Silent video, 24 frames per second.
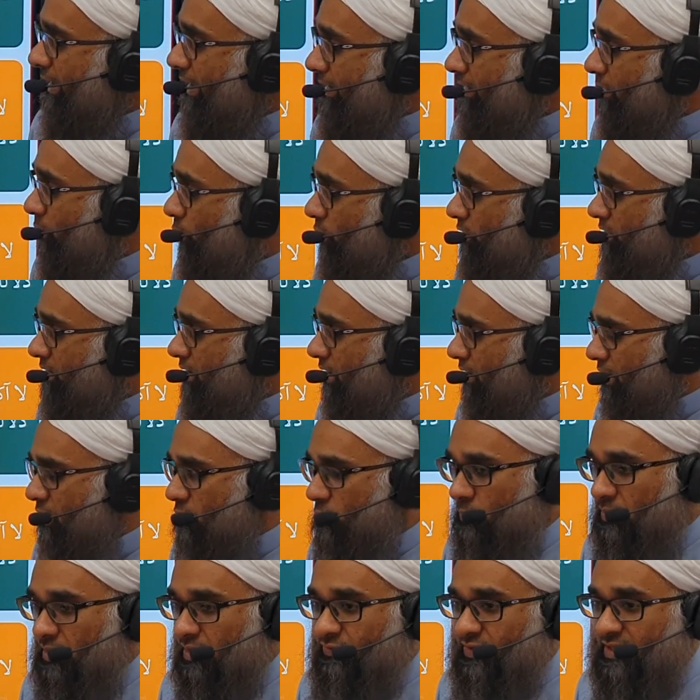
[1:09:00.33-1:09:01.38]
in kunta
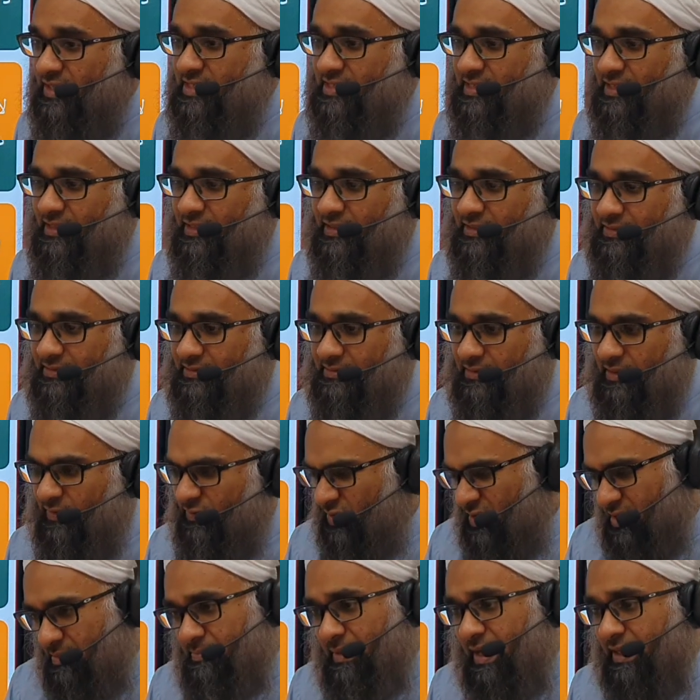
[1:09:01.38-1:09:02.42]
rajulan fanzil. If
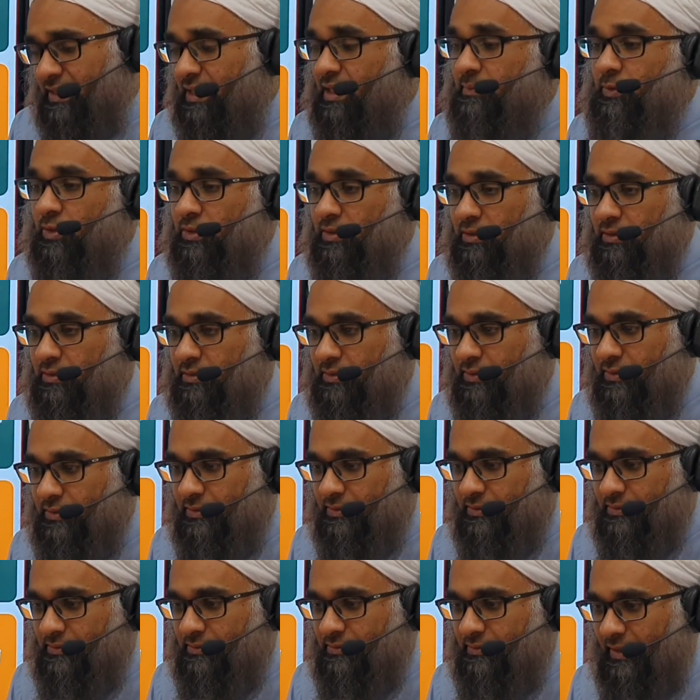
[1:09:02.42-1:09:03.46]
you're a man, come on.
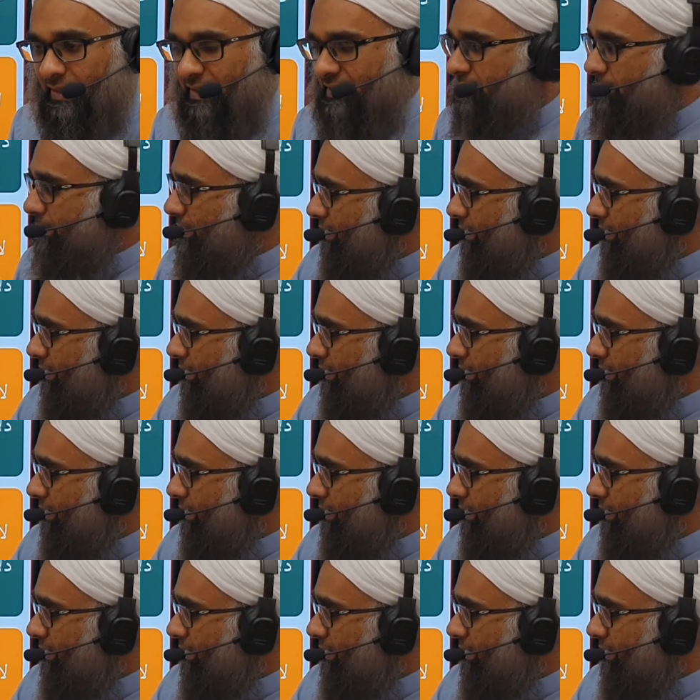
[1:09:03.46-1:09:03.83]
It doesn't